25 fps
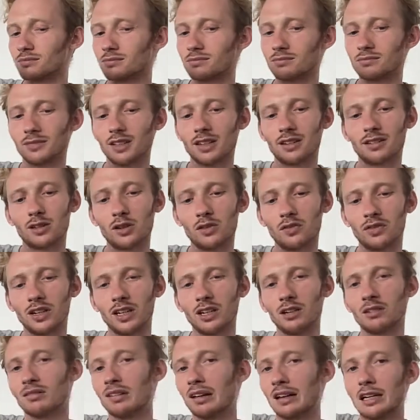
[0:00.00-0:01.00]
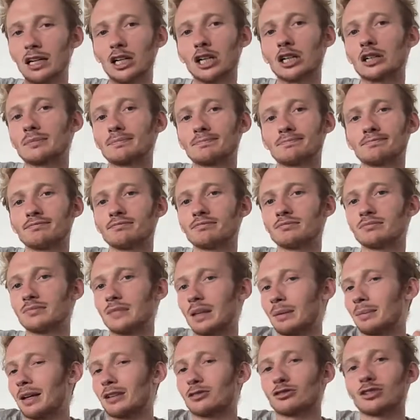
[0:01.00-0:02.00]
The Silver Needle's like, look, I'm
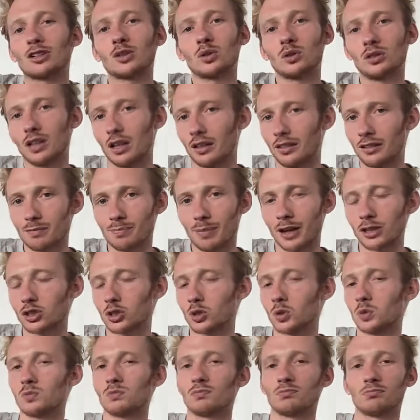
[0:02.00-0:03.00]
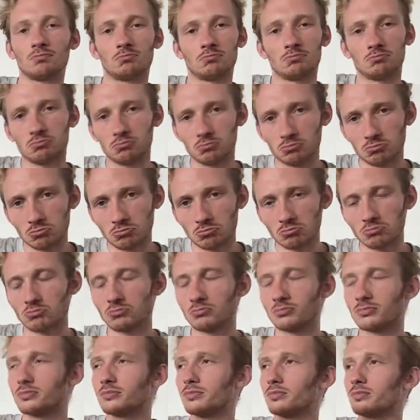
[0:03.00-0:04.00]
not trying to do nothing special.
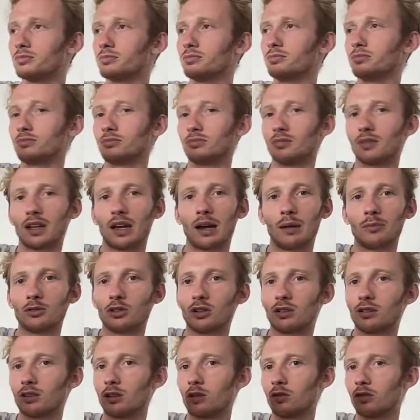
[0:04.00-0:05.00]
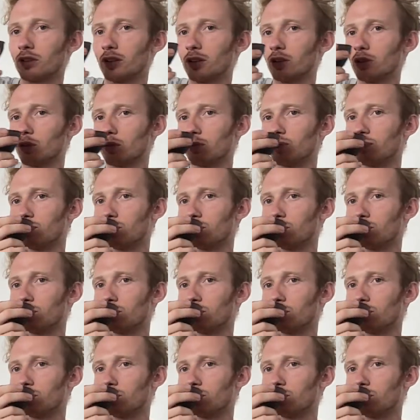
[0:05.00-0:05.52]
I'm just Silver Needle.